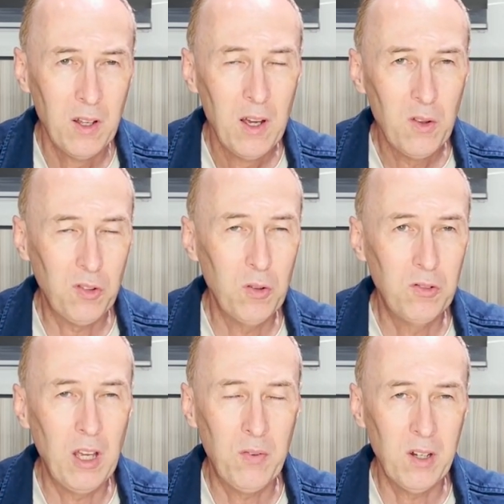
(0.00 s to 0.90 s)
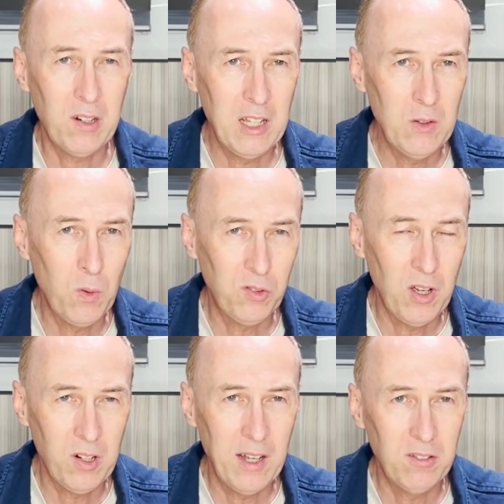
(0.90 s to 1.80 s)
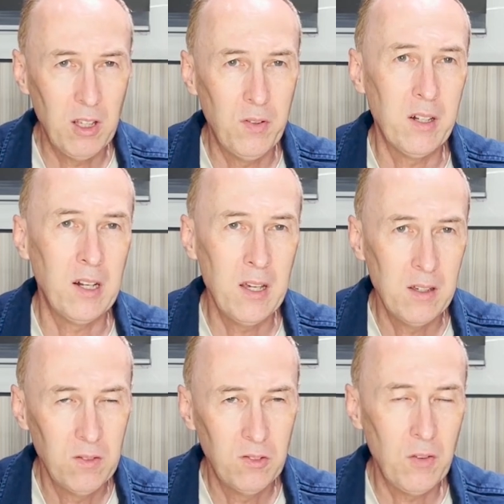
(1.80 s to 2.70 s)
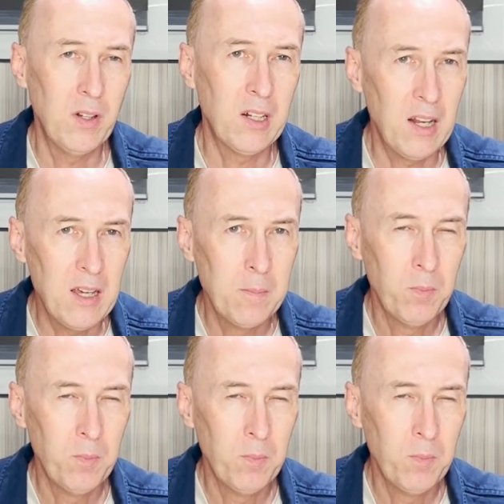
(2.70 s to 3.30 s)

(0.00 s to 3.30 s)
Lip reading: So definitely will sound like definitely, definitely.